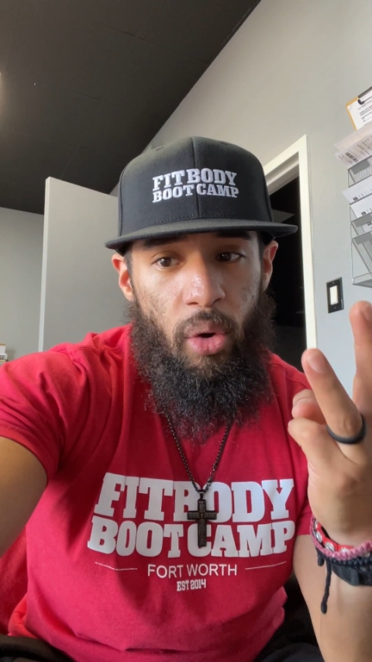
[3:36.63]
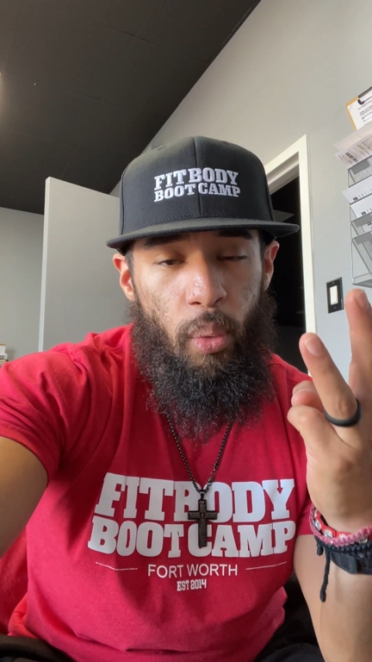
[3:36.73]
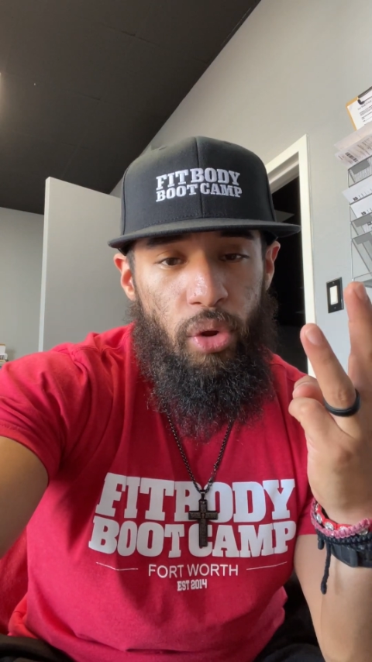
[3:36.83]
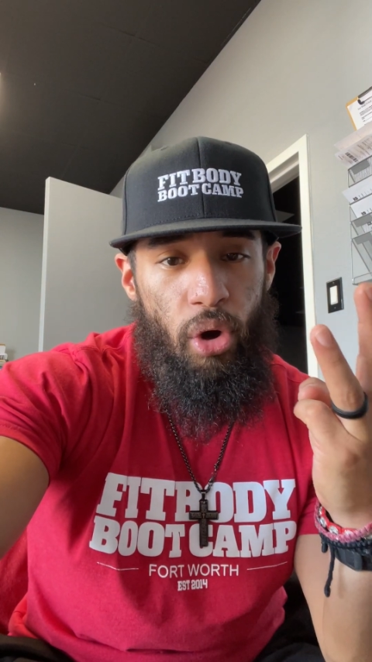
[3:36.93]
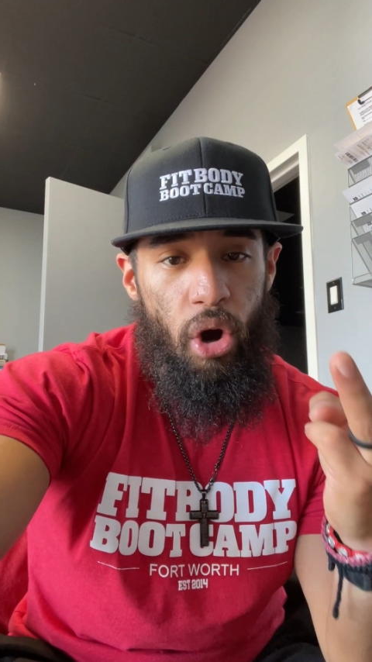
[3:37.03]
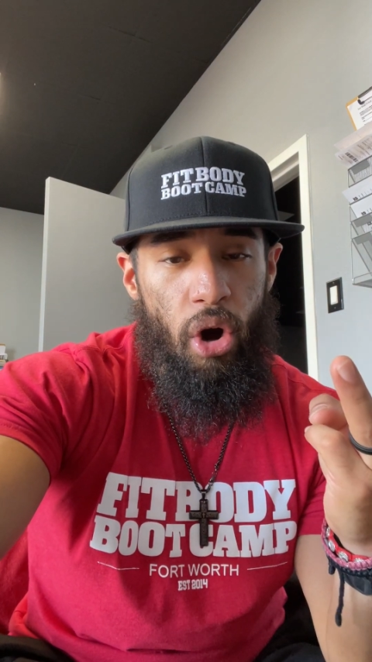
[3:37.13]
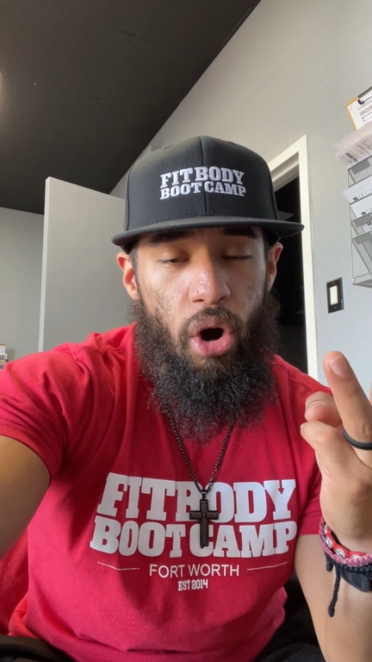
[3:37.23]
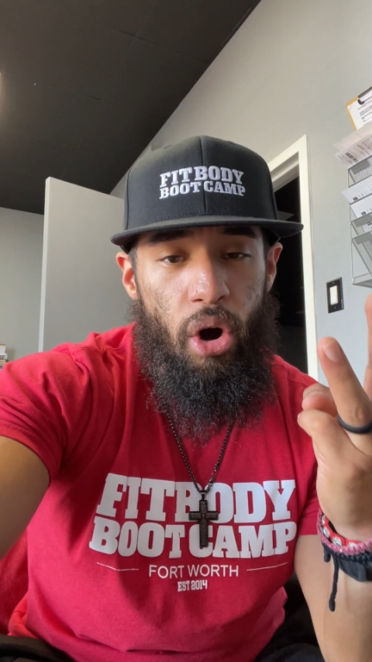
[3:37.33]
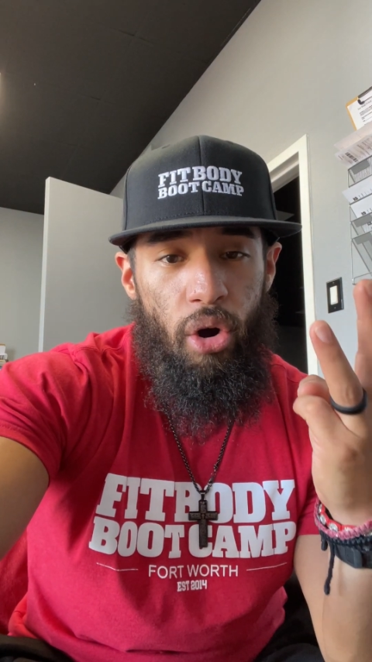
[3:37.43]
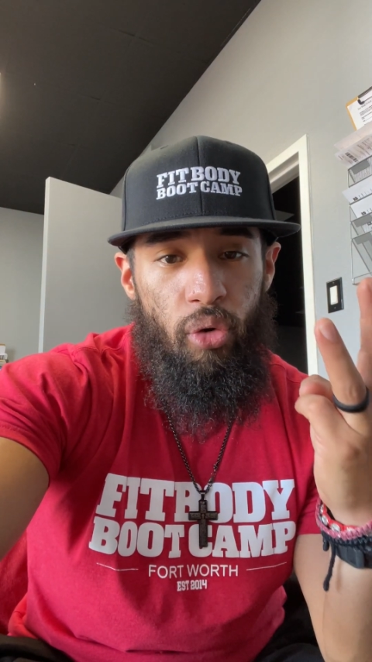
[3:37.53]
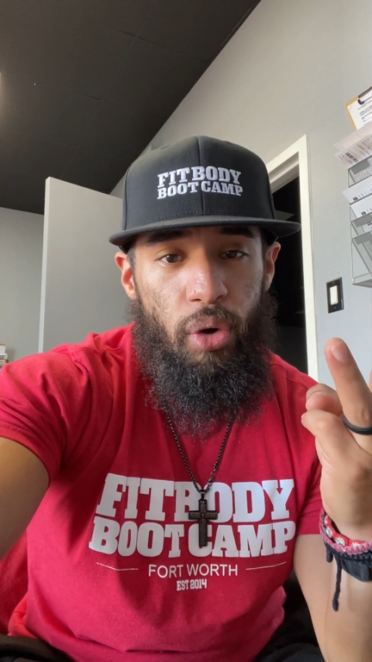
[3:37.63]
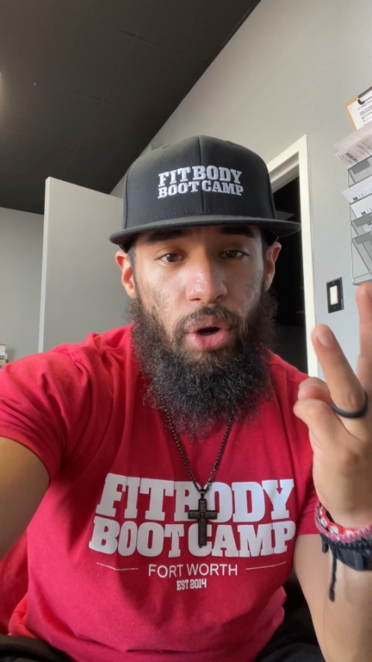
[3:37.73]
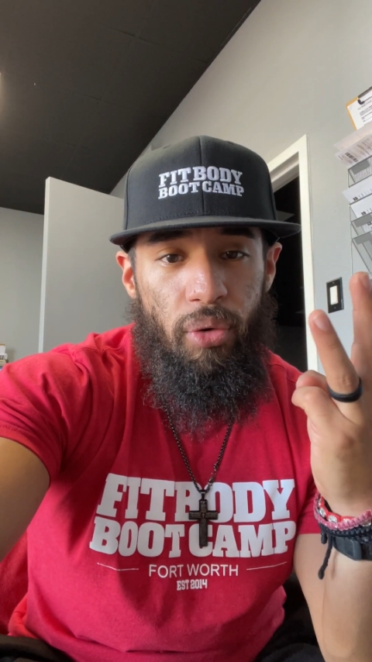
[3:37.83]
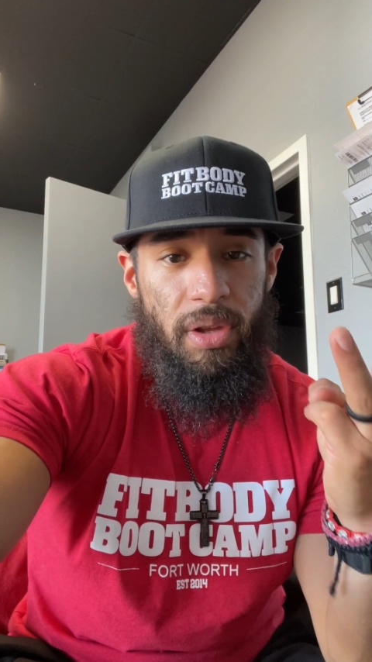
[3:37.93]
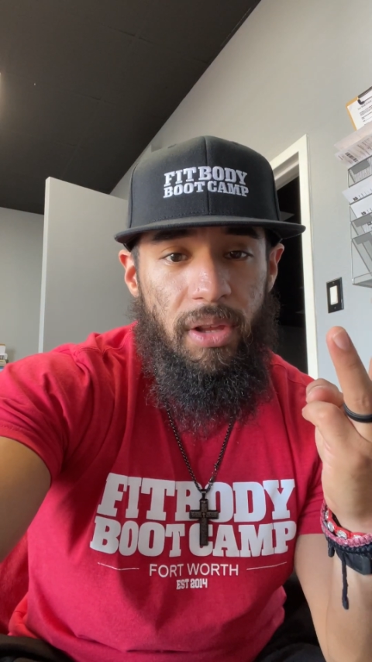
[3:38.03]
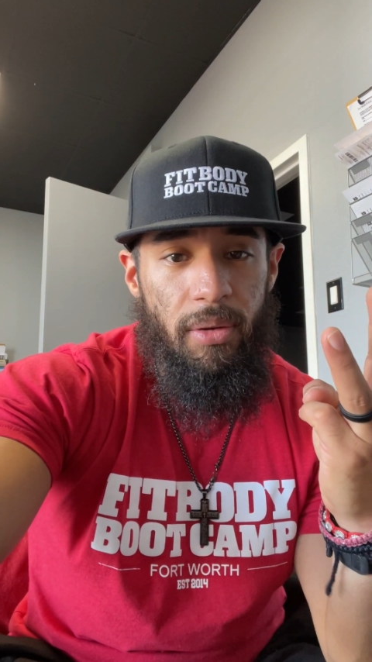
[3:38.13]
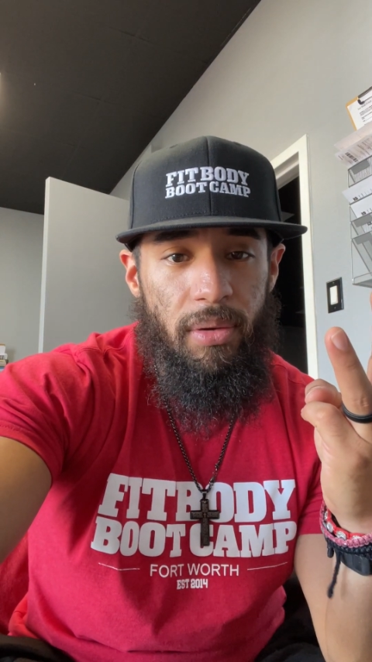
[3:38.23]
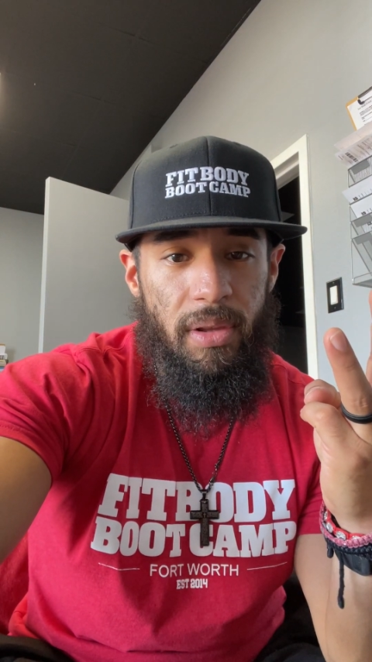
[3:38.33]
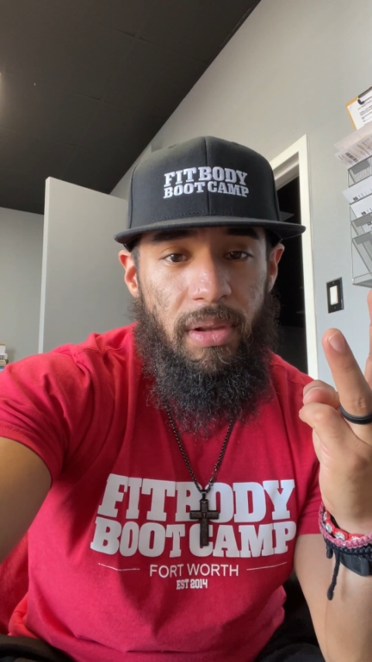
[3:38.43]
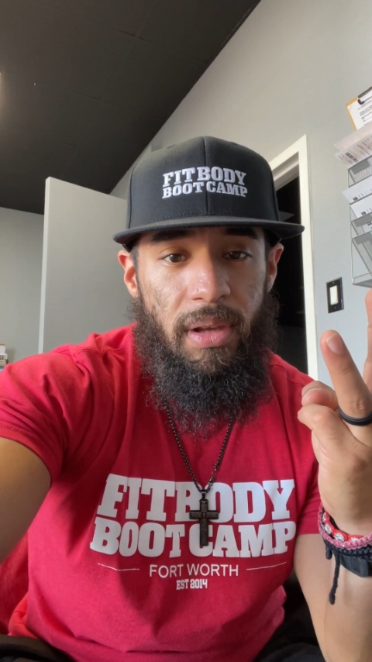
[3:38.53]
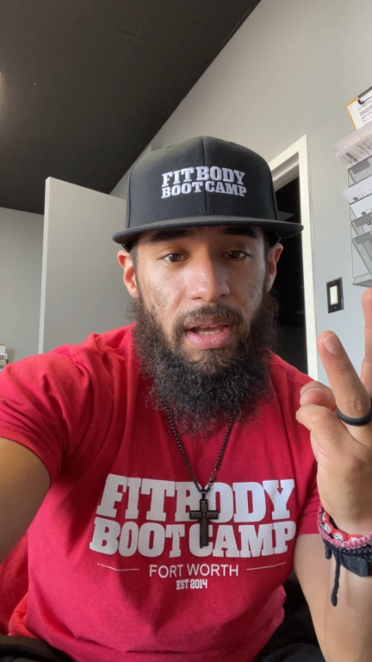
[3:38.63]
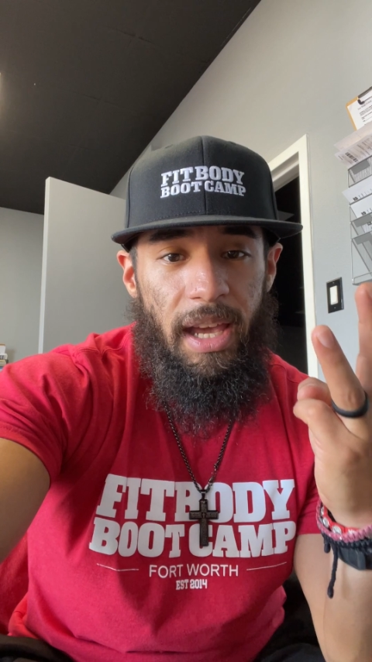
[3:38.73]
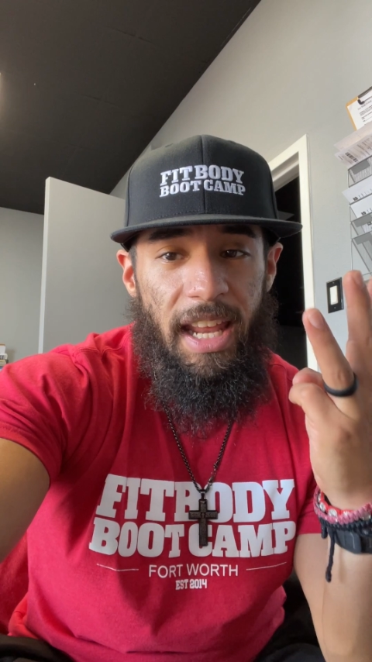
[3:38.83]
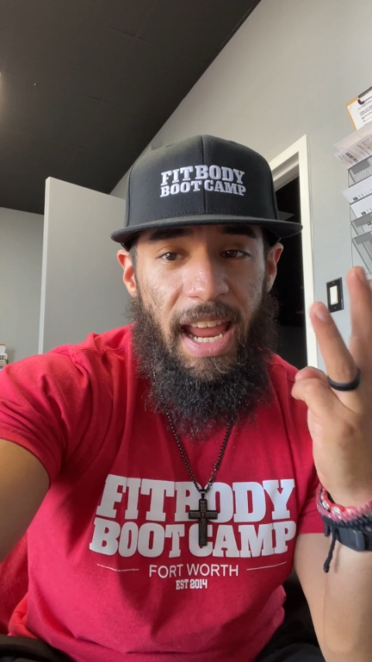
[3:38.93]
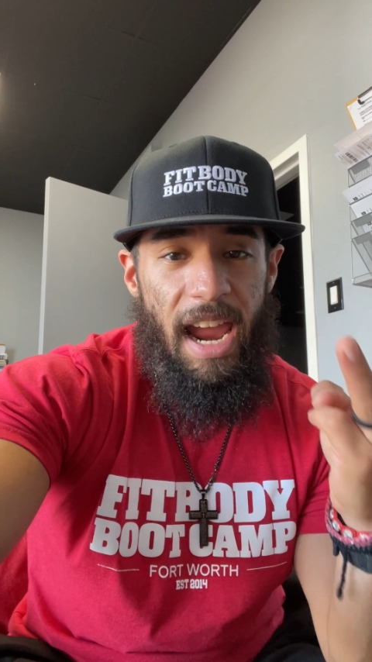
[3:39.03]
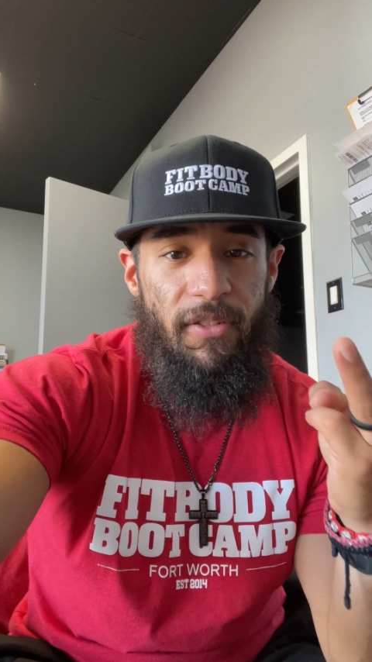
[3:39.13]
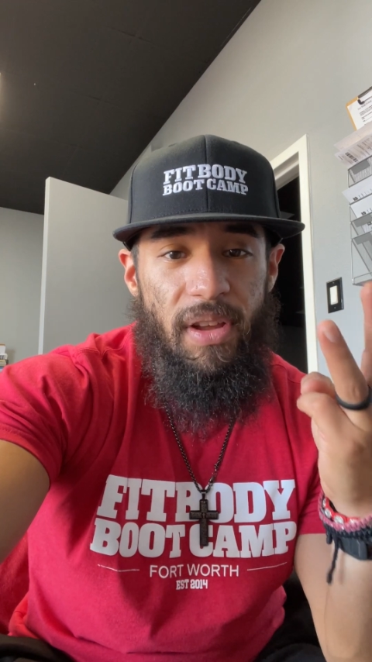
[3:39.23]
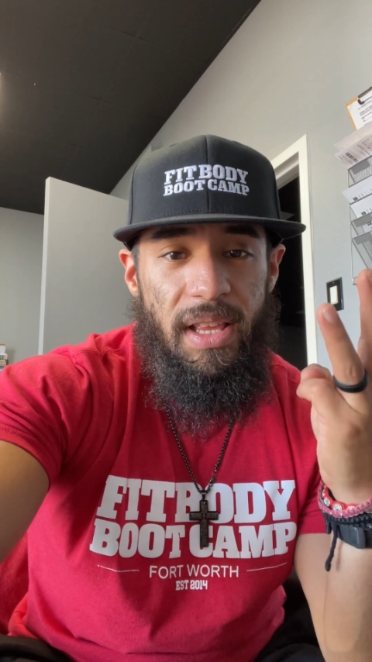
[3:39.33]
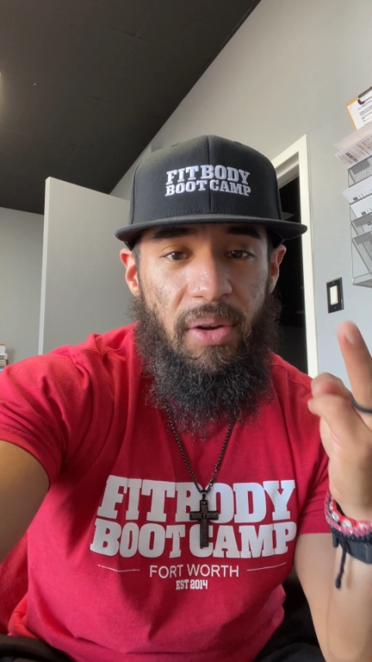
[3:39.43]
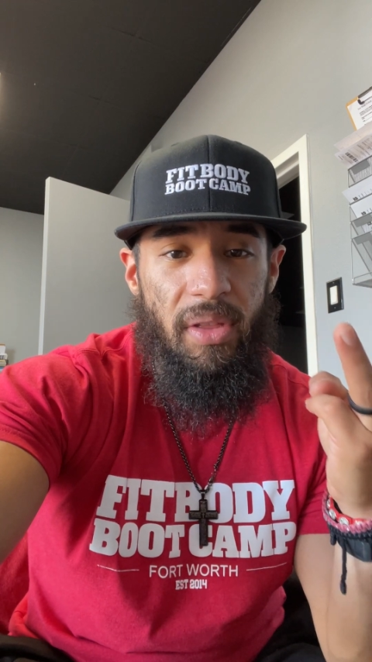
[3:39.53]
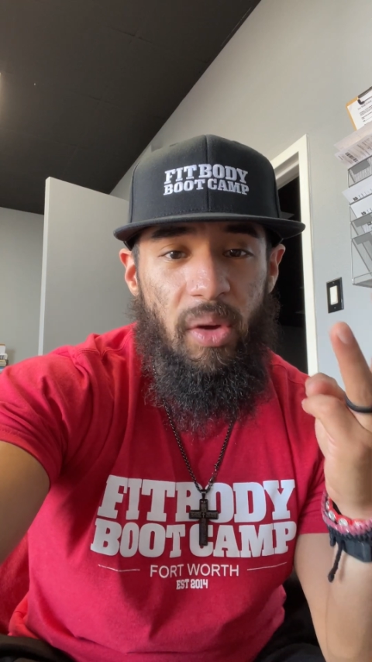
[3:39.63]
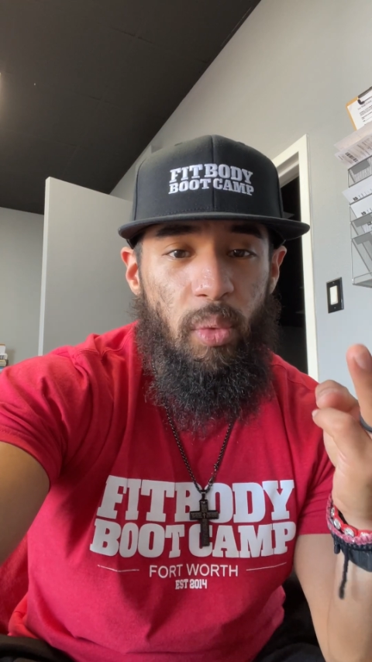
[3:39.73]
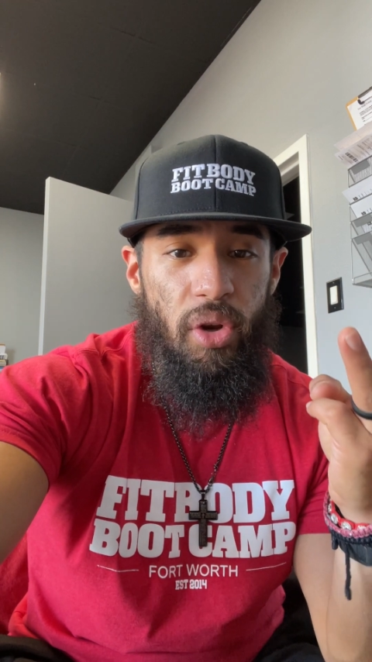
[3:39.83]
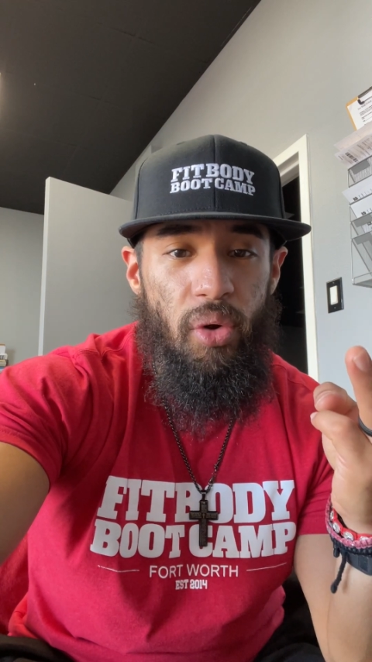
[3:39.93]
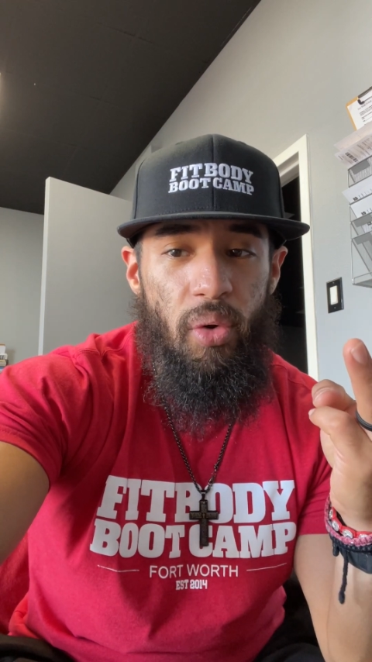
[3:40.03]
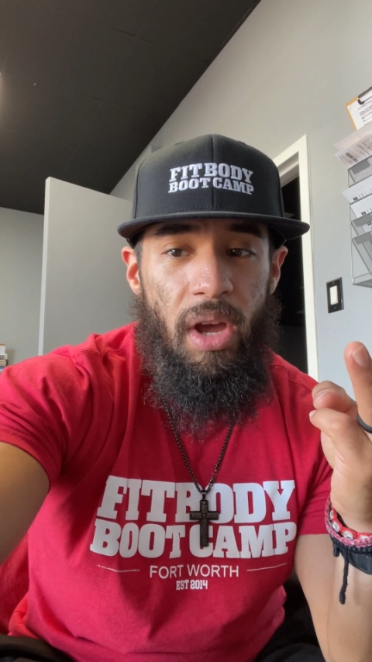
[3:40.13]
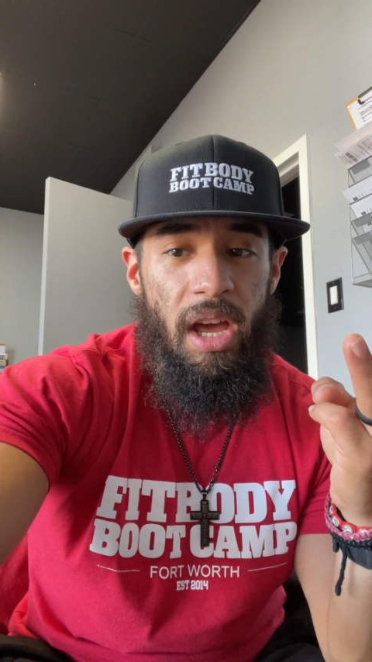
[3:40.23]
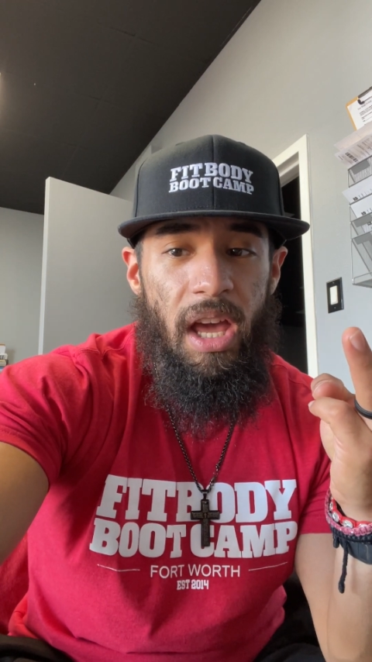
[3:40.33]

which are all critical skills in every single thing we do